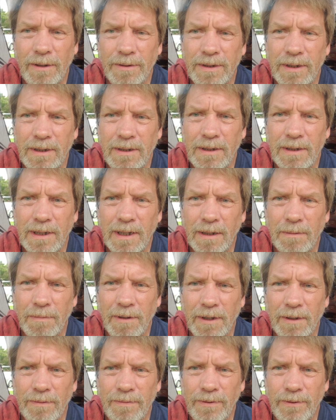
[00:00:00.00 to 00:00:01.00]
intake
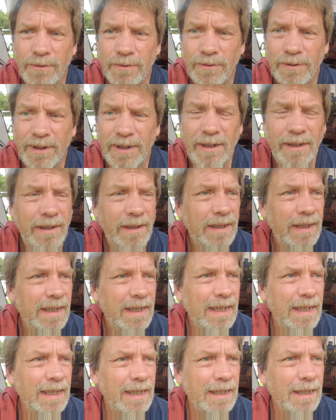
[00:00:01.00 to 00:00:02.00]
manifold,
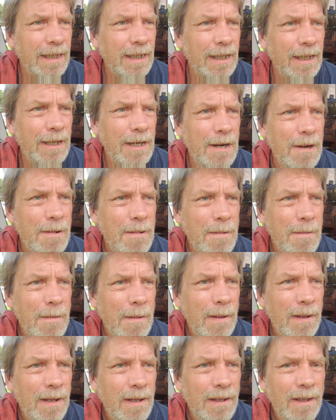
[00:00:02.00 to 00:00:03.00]
and
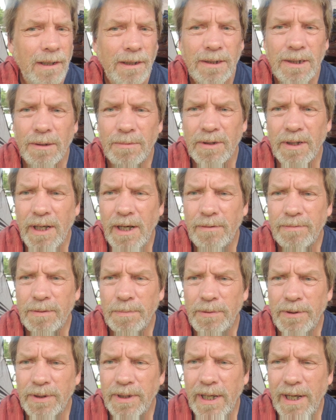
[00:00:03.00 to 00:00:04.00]
so I'm gonna have to
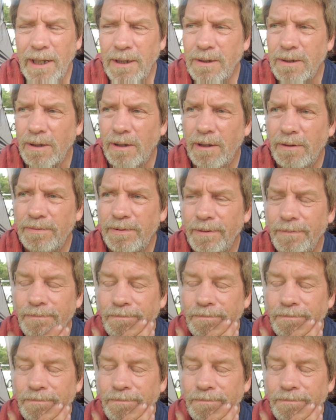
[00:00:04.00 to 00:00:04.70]
pull the heads off.